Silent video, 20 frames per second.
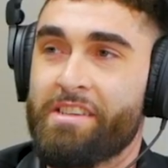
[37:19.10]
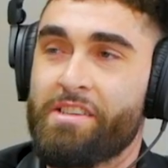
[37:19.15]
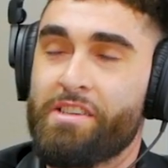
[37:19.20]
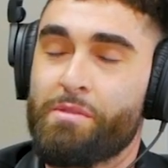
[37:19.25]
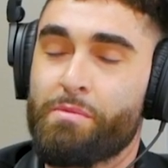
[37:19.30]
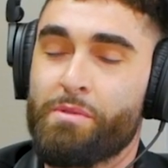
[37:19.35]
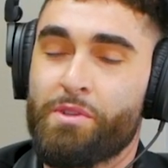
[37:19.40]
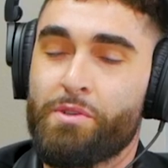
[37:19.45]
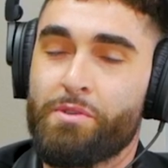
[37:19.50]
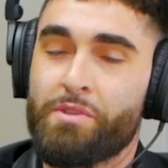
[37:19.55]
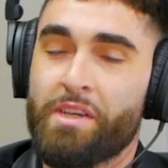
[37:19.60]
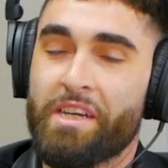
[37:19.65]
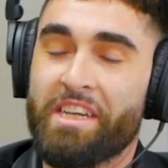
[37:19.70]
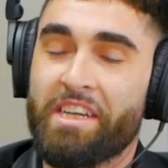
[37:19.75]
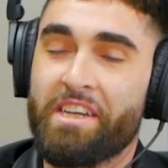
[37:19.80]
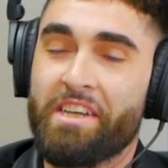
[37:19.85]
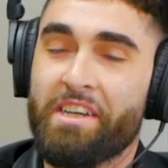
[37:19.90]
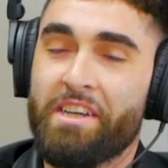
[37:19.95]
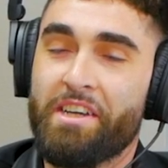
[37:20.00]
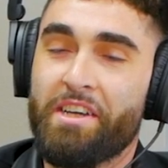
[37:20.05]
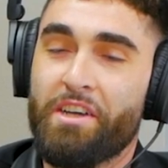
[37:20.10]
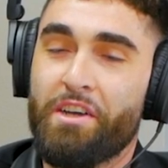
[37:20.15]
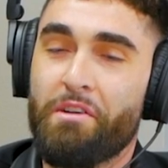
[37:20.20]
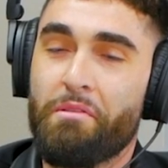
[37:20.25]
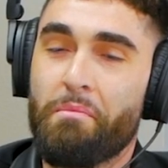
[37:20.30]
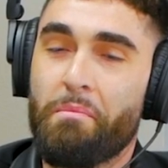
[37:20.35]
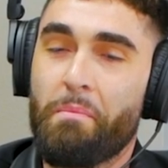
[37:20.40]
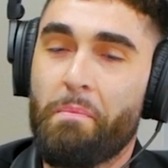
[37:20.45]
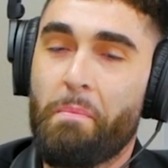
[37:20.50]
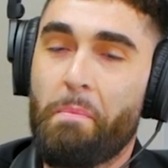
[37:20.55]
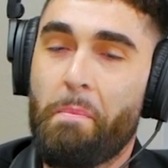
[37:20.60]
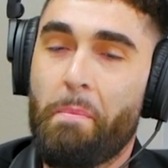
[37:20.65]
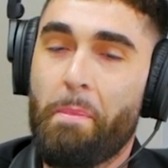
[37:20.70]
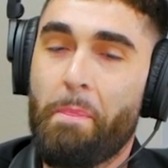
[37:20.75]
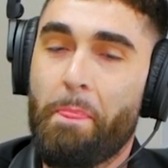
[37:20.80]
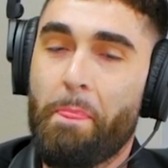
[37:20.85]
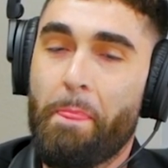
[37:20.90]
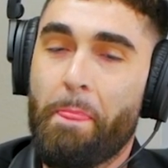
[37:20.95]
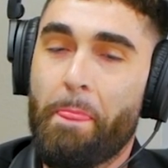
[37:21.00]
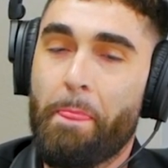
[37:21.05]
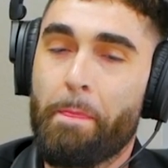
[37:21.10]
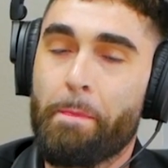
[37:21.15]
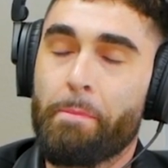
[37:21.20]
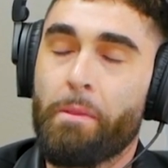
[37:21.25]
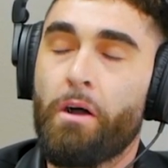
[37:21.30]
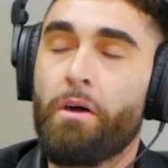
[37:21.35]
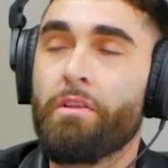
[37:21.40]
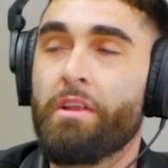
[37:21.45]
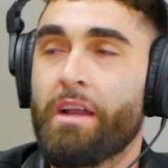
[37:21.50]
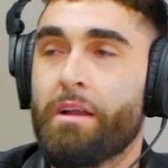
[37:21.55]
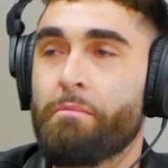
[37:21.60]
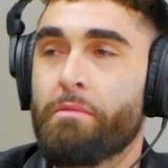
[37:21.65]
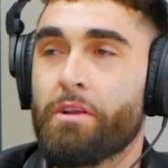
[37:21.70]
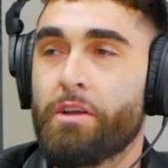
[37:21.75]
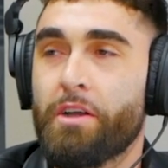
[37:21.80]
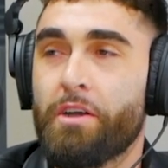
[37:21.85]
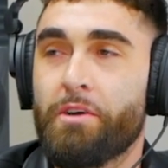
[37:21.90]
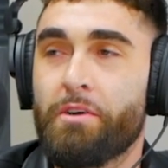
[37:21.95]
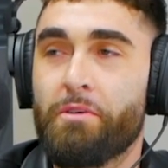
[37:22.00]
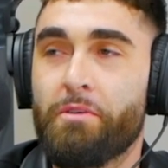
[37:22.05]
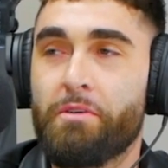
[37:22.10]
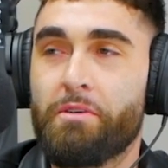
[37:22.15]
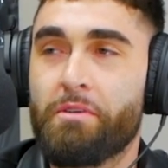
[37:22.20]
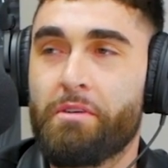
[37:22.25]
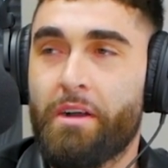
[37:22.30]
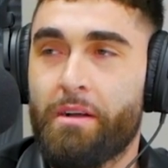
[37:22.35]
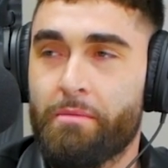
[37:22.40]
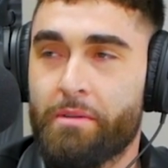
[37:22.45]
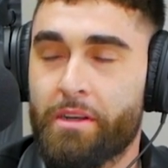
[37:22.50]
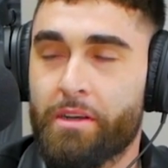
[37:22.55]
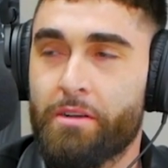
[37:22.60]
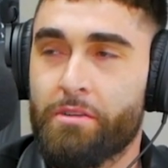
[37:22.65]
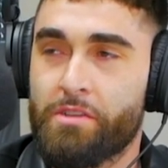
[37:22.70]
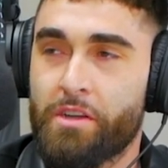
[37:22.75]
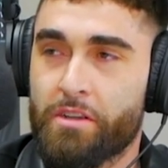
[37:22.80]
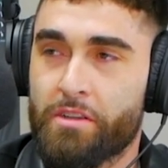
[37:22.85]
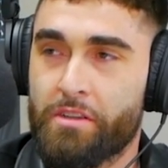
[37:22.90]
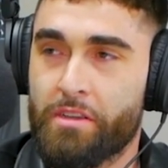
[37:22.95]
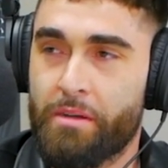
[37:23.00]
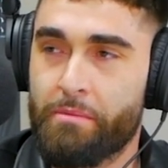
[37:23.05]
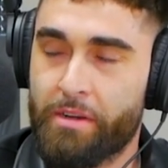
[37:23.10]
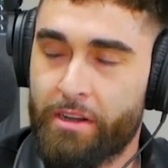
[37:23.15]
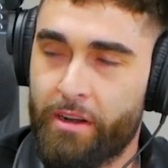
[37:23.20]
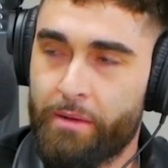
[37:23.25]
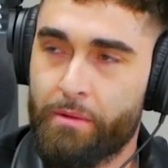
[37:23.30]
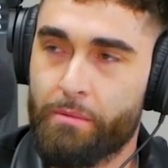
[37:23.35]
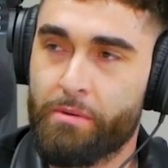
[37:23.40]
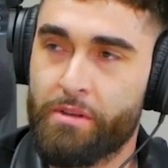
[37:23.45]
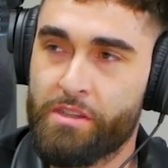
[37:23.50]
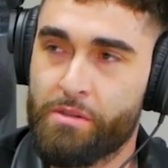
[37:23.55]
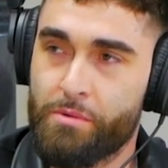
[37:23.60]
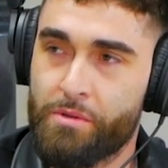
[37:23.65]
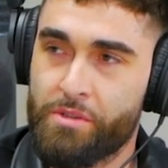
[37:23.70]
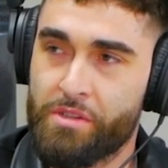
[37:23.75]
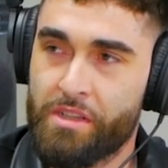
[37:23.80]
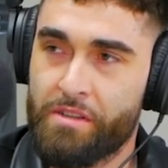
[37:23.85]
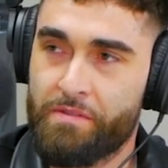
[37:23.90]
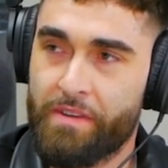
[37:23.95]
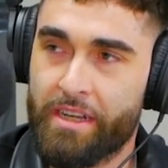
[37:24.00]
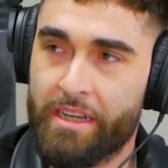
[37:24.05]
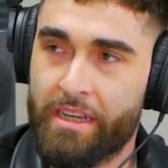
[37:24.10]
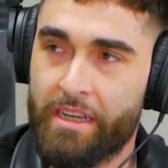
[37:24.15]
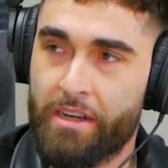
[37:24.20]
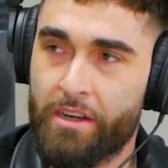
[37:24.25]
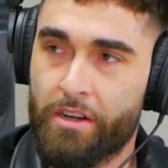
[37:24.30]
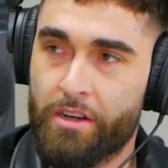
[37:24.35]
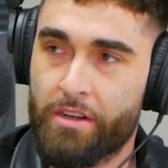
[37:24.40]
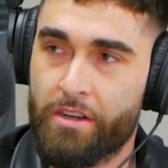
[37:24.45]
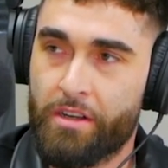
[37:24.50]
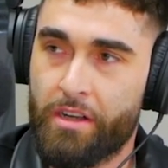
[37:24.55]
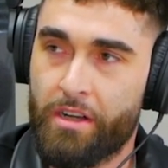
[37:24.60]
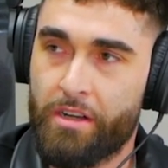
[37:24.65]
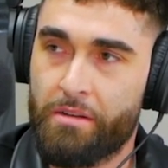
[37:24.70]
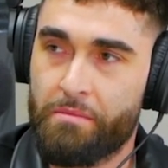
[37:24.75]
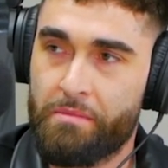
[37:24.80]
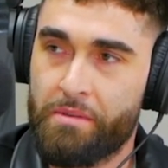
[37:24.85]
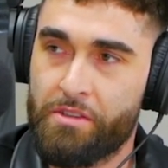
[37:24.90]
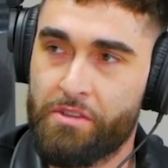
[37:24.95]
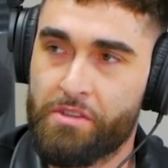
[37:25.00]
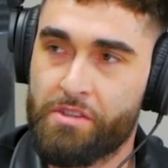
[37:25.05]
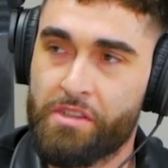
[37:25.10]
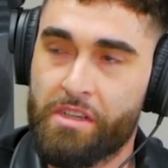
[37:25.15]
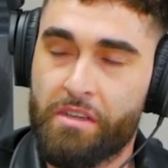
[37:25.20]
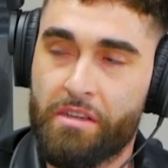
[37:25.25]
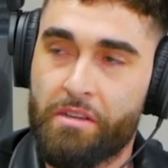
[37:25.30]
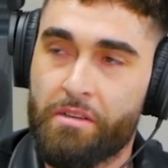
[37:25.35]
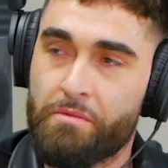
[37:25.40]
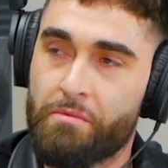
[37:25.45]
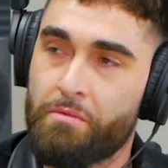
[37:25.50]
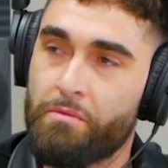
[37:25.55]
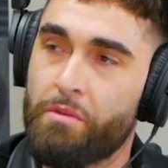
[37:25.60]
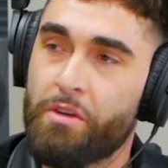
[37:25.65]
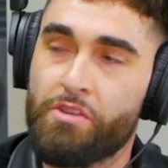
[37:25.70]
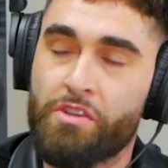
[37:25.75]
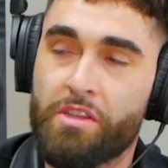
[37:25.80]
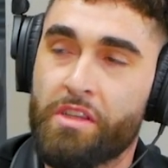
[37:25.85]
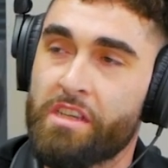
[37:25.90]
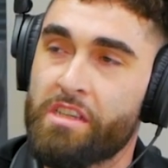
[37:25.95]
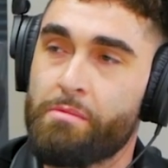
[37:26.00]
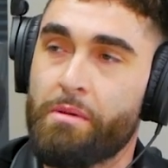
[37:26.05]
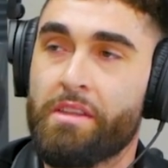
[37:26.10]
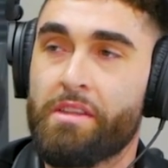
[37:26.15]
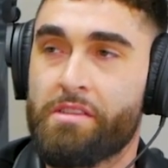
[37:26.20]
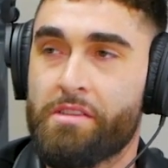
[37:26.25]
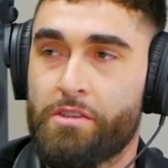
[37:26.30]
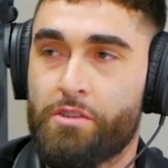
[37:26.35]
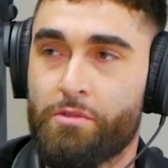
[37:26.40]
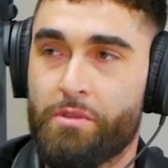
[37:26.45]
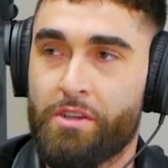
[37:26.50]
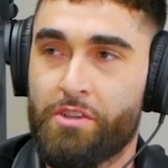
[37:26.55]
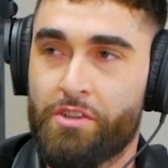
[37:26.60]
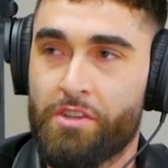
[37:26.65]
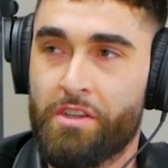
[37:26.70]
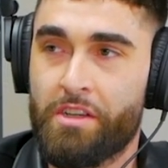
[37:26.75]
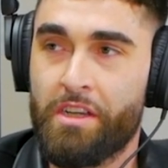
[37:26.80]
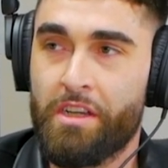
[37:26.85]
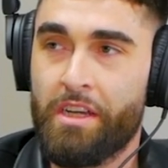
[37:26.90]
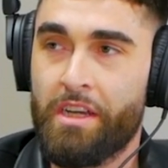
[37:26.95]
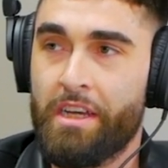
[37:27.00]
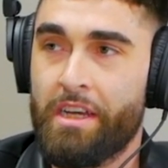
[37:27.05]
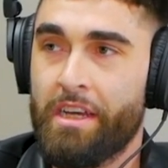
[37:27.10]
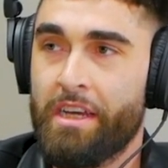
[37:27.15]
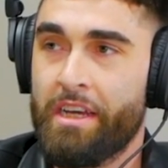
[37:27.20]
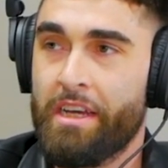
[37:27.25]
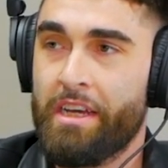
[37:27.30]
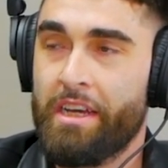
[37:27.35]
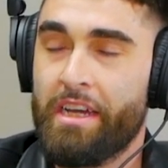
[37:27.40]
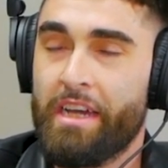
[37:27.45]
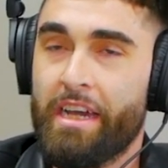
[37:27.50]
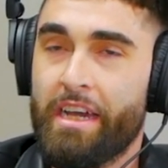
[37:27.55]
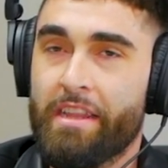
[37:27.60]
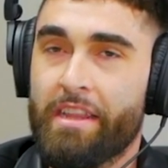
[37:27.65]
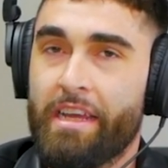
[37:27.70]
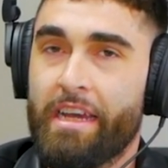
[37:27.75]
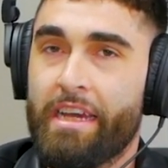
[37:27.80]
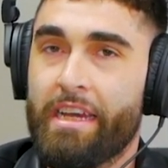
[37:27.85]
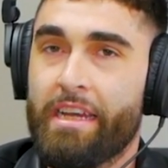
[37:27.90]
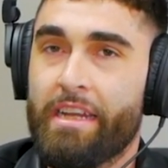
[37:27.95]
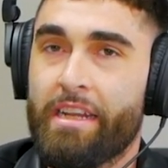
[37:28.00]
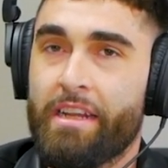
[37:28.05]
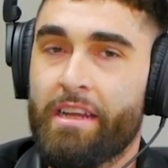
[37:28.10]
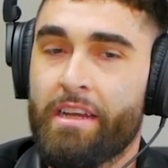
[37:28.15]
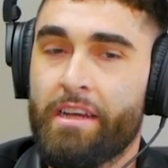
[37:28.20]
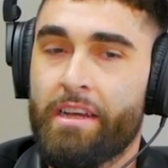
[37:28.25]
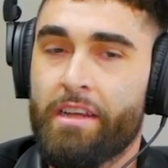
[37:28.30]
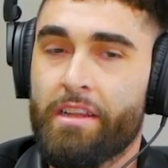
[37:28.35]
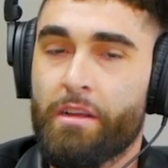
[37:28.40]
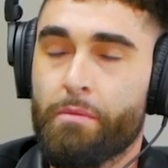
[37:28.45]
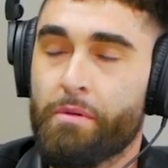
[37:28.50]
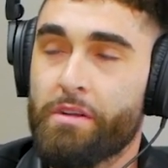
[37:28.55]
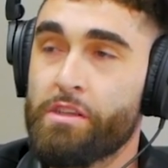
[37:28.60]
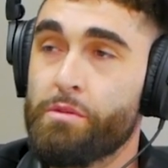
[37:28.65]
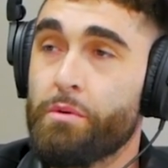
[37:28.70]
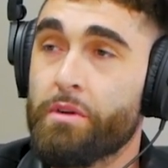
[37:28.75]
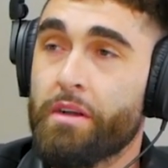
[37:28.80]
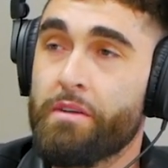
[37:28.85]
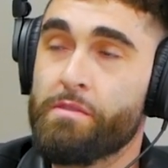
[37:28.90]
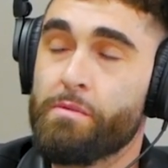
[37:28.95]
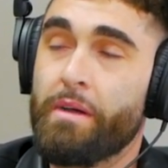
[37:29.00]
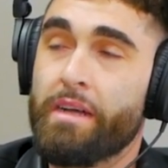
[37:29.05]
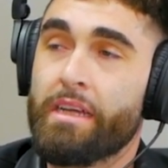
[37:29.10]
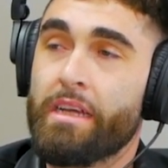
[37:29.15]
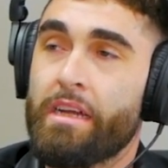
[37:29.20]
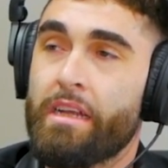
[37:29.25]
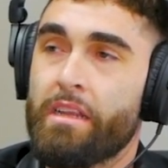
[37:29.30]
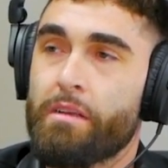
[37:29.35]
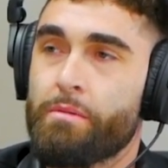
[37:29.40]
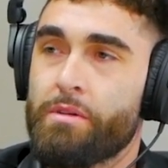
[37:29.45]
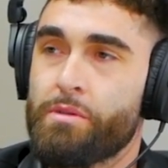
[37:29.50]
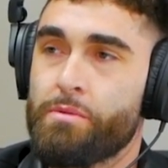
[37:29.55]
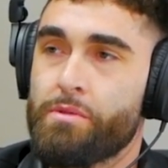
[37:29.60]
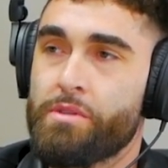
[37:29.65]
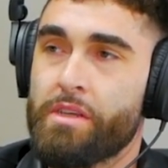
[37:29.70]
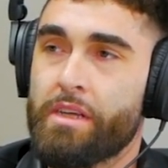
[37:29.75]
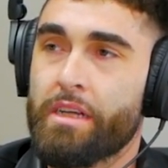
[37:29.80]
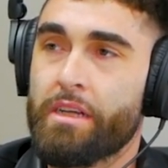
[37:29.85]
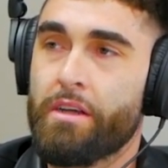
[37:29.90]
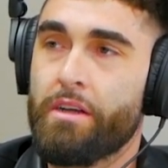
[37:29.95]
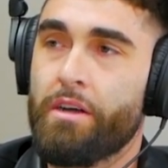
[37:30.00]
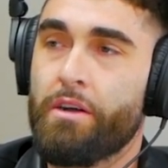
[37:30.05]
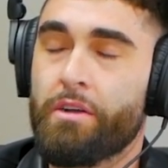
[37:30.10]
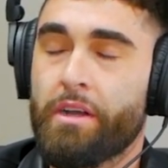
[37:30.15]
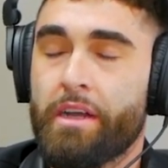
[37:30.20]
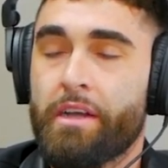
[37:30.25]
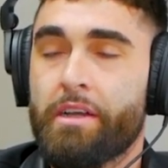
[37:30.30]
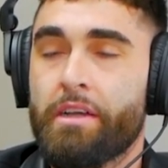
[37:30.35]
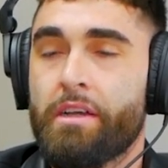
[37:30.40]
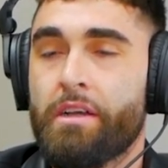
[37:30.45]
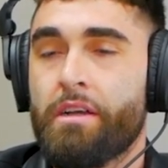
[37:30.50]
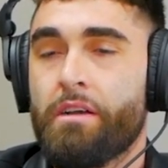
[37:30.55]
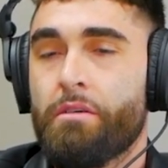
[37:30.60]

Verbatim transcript: assistant principal was like, hold on, I'm gonna go. I'm gonna go talk to. I'm gonna grab the principal, see if I can get her, um, and just see what she thinks about the situation. Mm-hmm. And then the principal comes back in, and the principal's like, okay,